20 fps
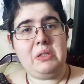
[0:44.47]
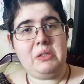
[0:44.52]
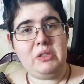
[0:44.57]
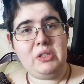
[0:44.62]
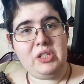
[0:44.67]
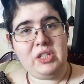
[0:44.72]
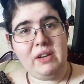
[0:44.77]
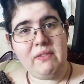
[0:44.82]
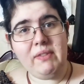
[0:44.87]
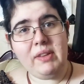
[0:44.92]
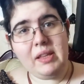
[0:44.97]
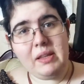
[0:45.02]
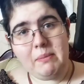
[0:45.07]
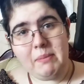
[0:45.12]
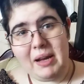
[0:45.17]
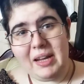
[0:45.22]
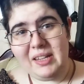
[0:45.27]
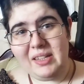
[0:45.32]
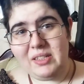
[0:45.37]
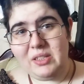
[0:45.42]
generally
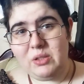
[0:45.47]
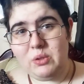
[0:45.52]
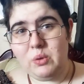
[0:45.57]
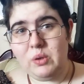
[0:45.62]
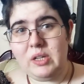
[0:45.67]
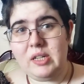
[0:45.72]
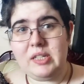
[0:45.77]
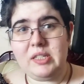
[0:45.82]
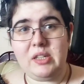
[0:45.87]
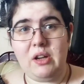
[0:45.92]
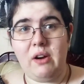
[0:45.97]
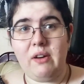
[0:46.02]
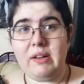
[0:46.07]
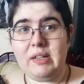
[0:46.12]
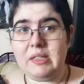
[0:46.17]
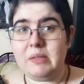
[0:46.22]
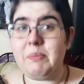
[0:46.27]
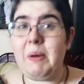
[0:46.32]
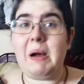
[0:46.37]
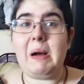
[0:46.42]
my stories are
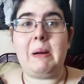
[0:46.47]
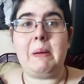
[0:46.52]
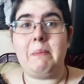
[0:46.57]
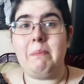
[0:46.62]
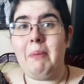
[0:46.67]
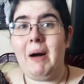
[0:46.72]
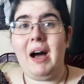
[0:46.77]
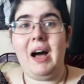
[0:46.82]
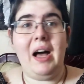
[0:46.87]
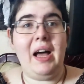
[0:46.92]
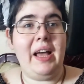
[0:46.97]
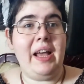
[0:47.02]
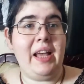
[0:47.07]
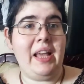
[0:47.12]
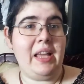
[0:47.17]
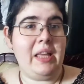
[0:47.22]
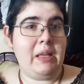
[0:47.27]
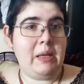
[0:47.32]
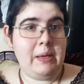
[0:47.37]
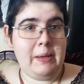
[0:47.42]
inspired
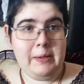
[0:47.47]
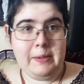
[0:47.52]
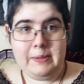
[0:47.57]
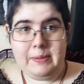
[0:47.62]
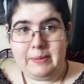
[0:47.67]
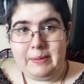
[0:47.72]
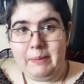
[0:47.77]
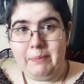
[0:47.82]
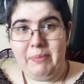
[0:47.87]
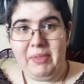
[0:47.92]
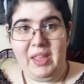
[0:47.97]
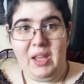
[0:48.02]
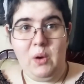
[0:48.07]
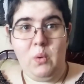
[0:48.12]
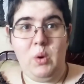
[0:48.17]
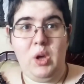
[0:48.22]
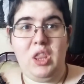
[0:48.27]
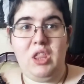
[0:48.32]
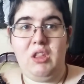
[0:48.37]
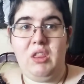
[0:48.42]
by something,
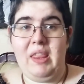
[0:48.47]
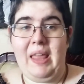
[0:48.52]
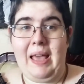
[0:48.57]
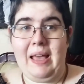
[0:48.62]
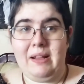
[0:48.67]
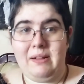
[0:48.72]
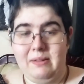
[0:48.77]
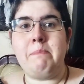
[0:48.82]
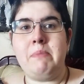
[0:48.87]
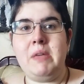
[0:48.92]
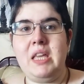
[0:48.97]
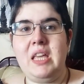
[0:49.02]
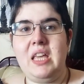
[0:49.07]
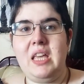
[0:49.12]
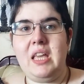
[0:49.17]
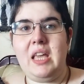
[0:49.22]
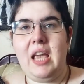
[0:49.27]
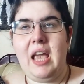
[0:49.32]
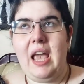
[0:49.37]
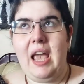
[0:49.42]
whether that
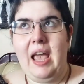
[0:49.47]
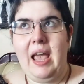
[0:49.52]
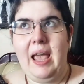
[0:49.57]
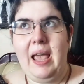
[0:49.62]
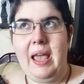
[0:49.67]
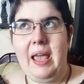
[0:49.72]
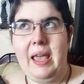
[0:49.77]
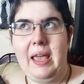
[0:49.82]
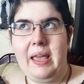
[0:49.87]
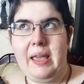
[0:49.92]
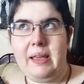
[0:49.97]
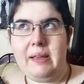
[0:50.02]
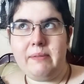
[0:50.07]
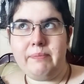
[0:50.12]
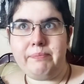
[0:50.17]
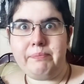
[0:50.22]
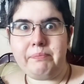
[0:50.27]
be a